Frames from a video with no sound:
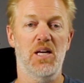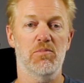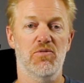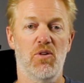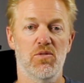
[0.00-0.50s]

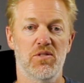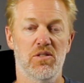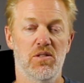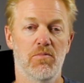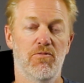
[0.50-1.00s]
Teams Phone
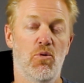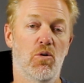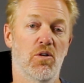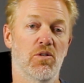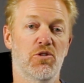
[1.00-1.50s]
system
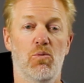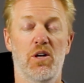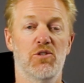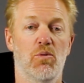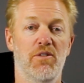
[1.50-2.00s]
for
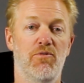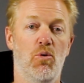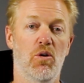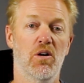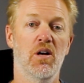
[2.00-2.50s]

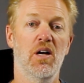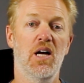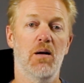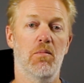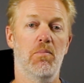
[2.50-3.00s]
2024
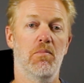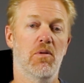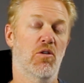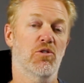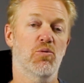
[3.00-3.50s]

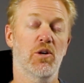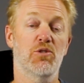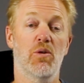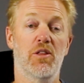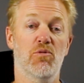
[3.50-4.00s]
or
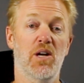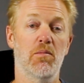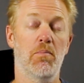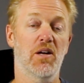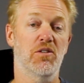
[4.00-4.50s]
2023,
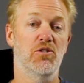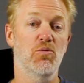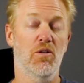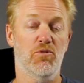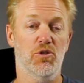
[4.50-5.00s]
I'm about to
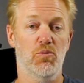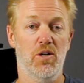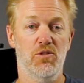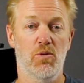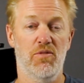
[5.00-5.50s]
do one for
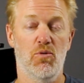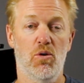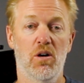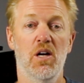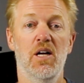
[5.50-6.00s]

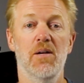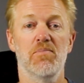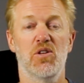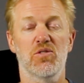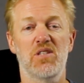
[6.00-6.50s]
2024,
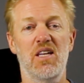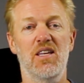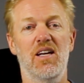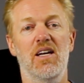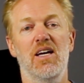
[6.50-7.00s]
you'll see
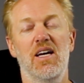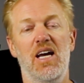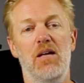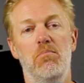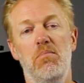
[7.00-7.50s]
that
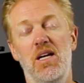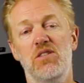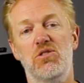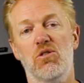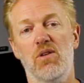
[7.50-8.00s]

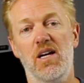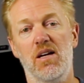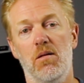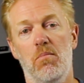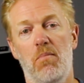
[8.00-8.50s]

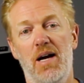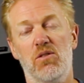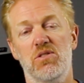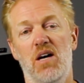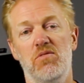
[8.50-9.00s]
administering
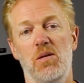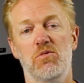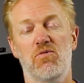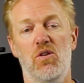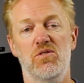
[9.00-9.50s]
Microsoft
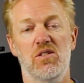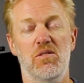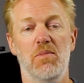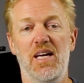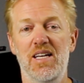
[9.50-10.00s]
Teams Phone
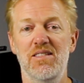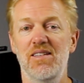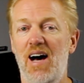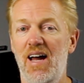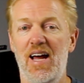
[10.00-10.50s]
system is
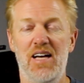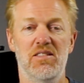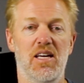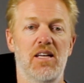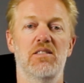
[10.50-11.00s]
not
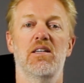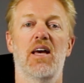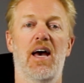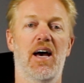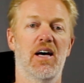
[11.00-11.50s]
as
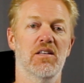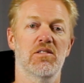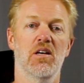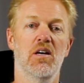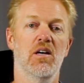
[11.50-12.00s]
easy
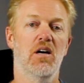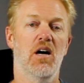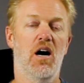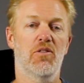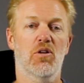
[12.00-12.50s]
as
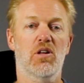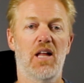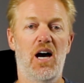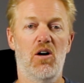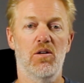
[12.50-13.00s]
other
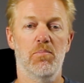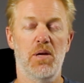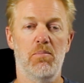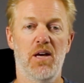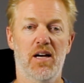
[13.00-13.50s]
cloud
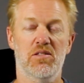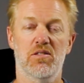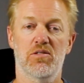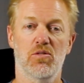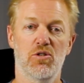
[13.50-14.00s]
PBX
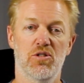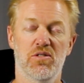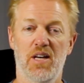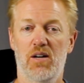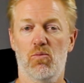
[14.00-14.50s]

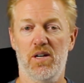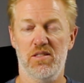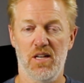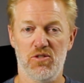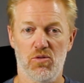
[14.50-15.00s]
solutions like
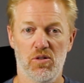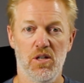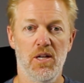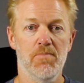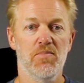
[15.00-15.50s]
RingCentral.
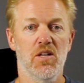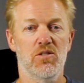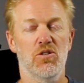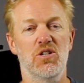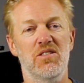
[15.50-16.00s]

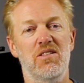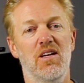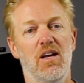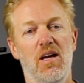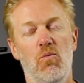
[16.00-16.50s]
So just,
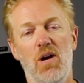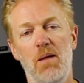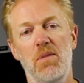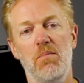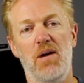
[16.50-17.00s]
and what
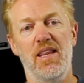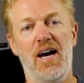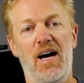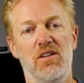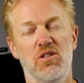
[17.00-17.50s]
I mean by
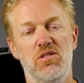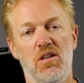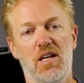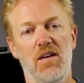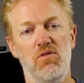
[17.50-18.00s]
that, just
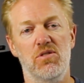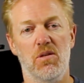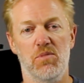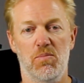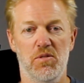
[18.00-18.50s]
to give you
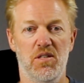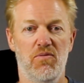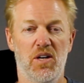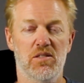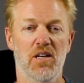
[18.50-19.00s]
some
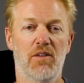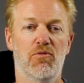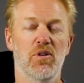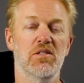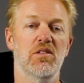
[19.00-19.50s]
specifics, like
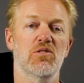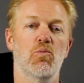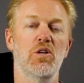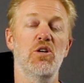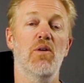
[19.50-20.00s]
for instance,
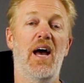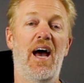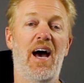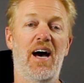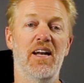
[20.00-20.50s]
when you
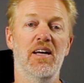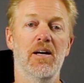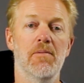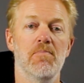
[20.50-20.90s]
add